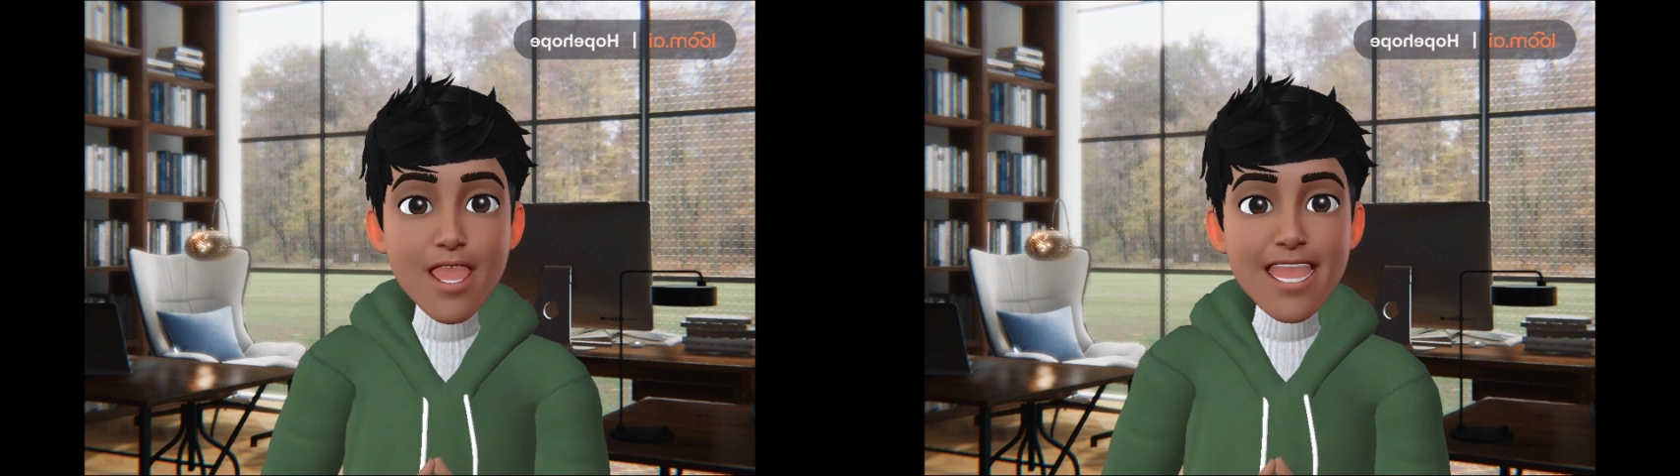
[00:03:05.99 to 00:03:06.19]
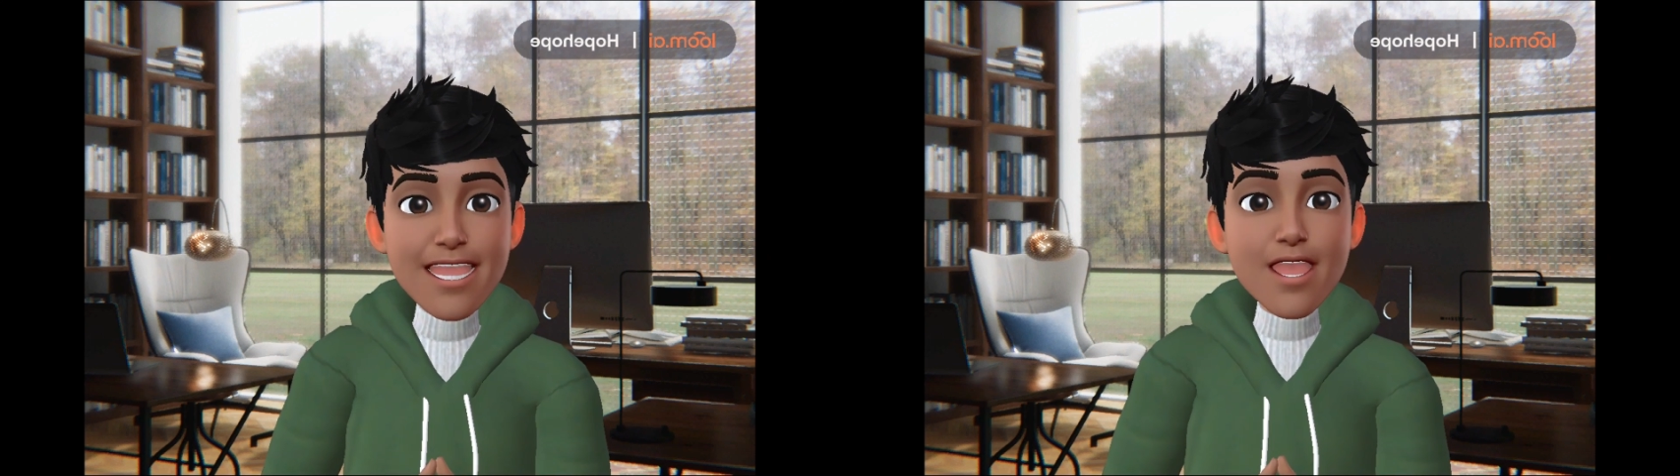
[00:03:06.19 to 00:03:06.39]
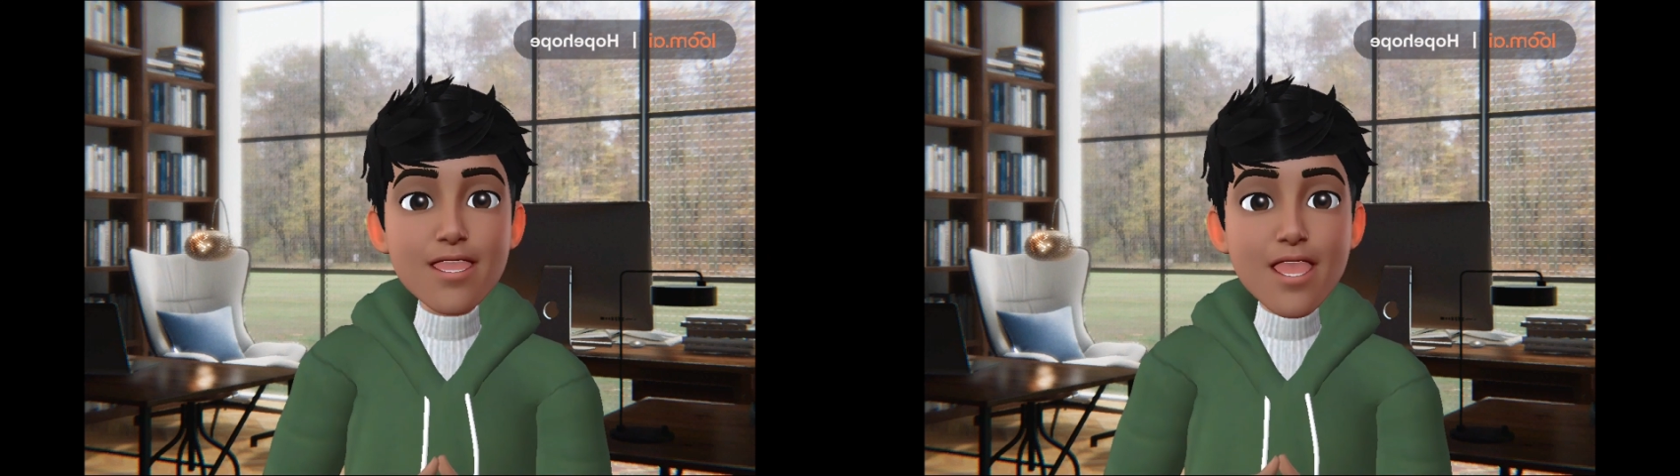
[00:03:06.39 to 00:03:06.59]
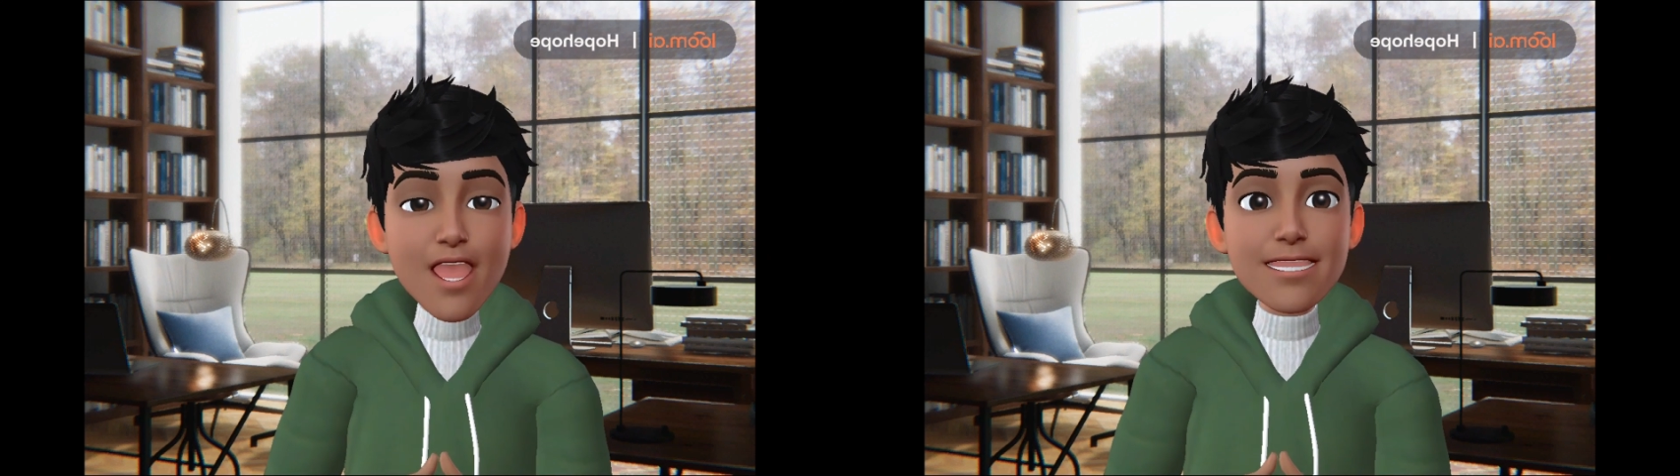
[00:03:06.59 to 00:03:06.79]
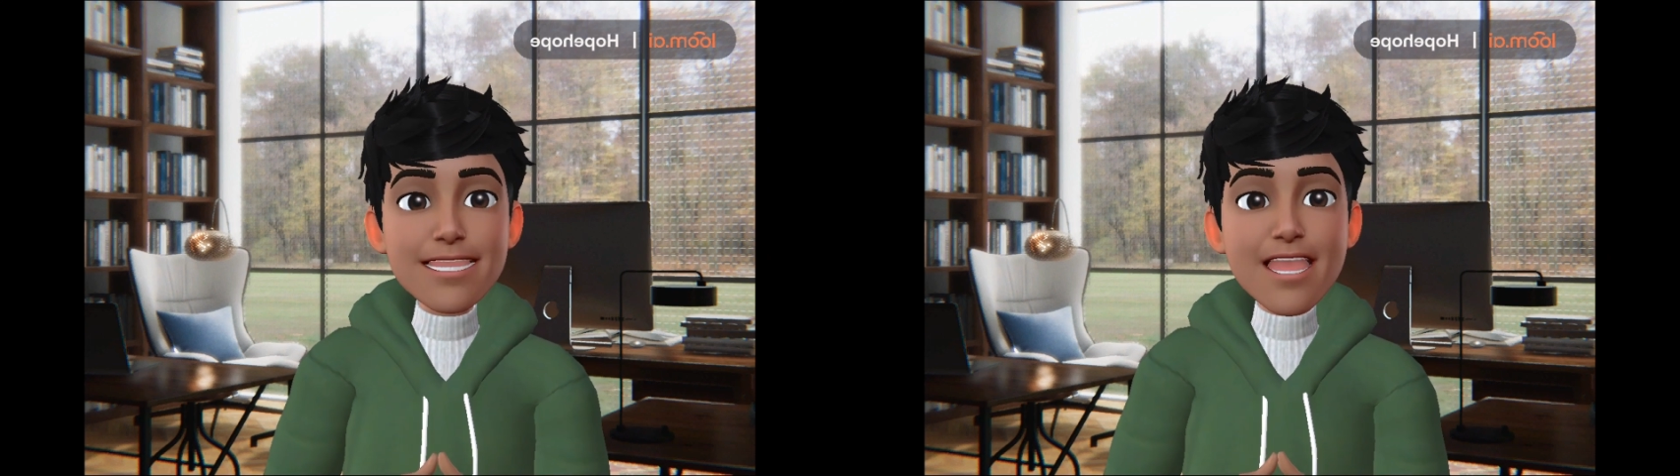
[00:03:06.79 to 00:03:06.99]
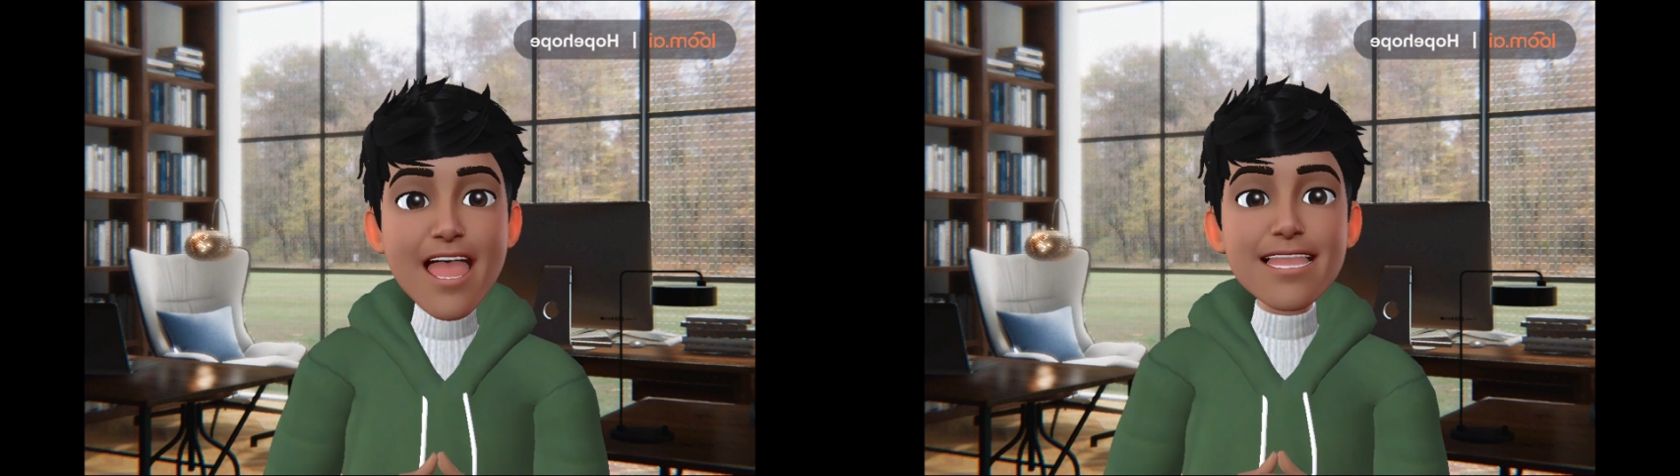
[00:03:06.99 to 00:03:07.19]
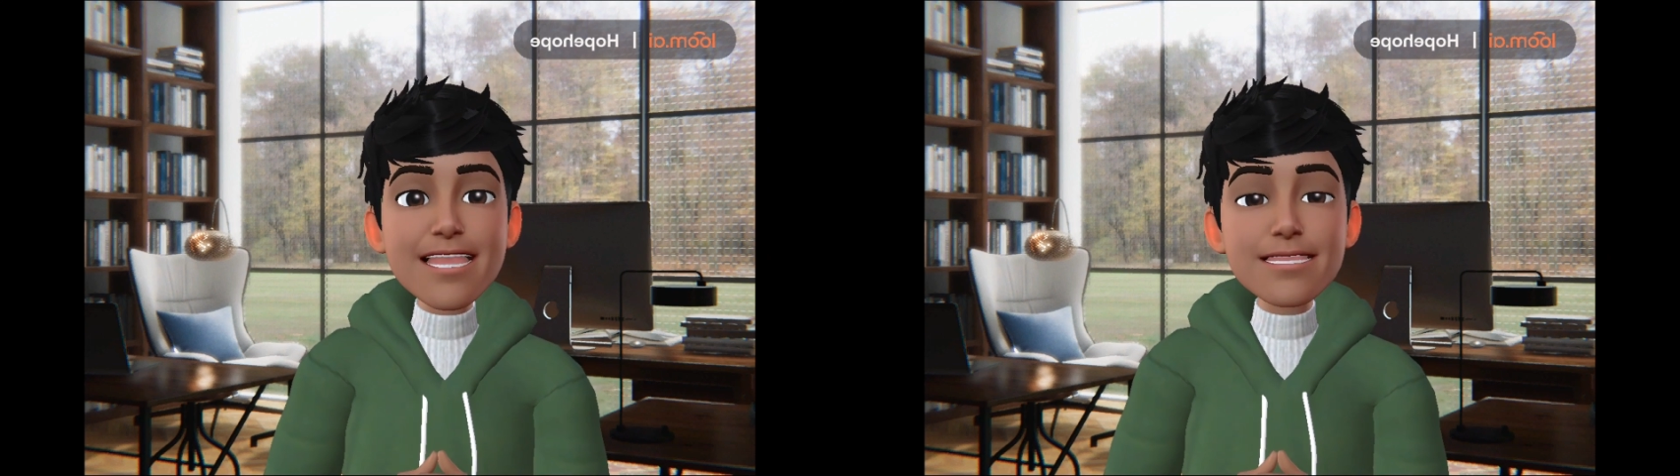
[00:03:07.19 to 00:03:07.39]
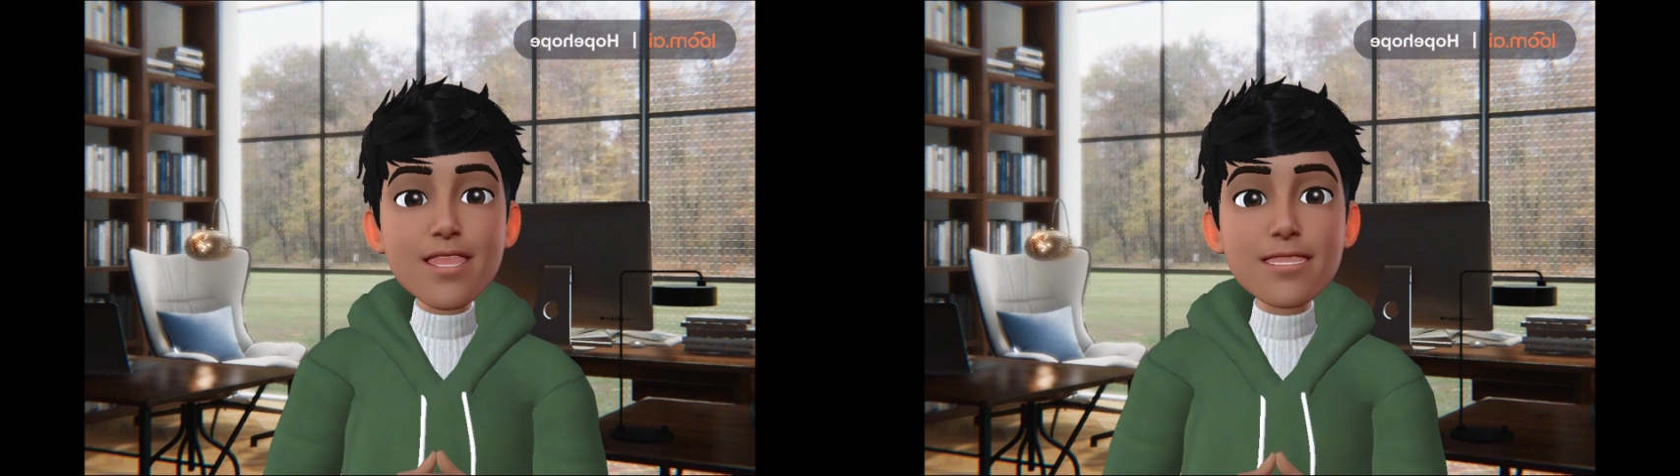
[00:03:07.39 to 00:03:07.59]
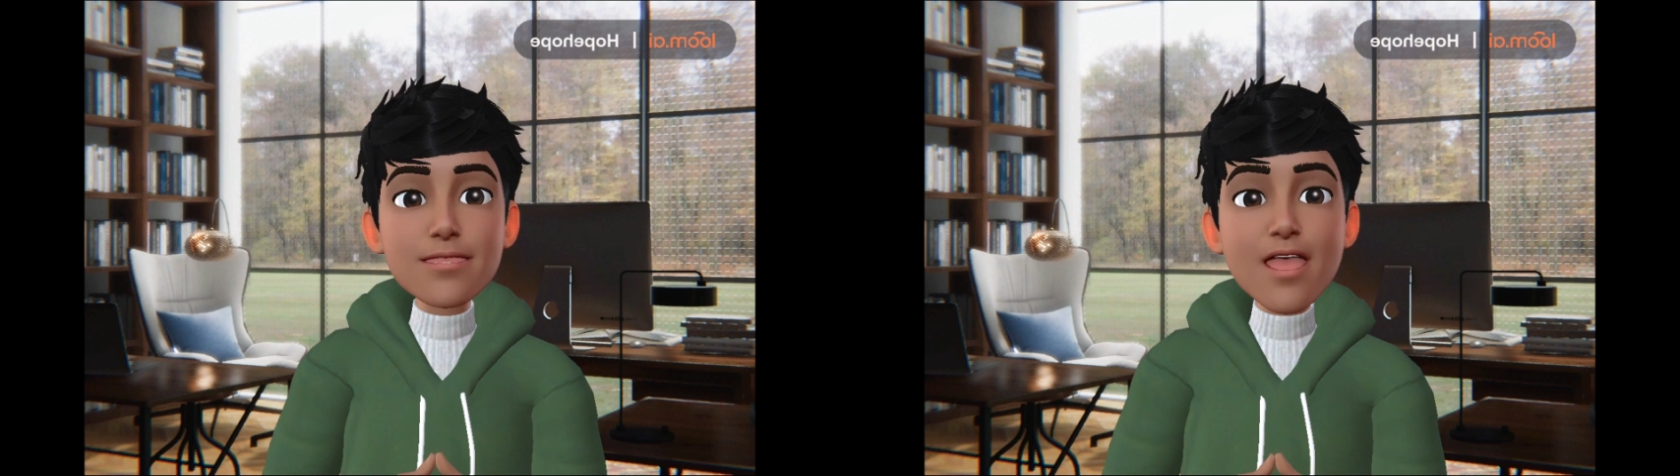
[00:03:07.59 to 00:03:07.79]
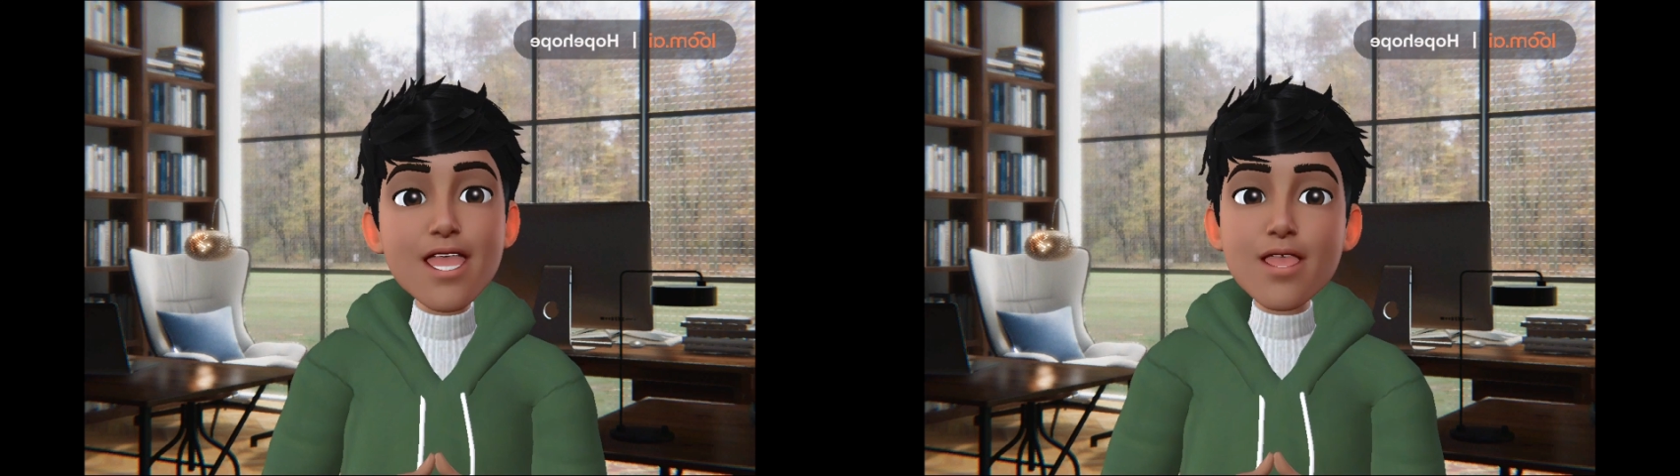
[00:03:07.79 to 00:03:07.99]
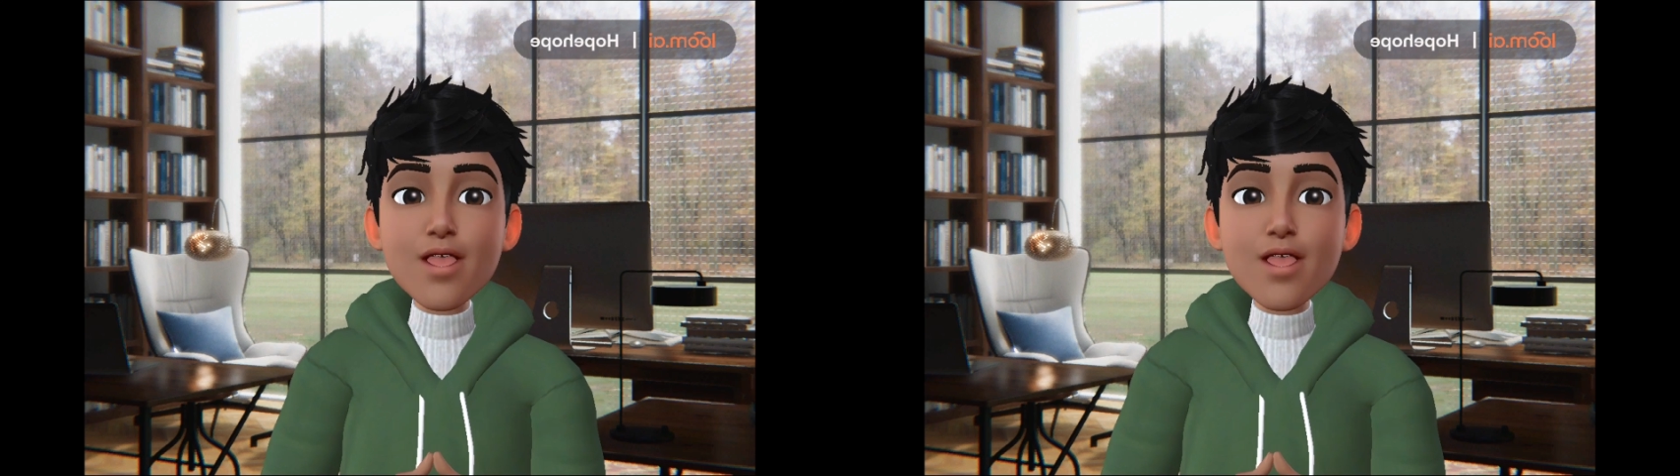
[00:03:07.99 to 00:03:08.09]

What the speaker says: the level of trust in Chinese tech stocks by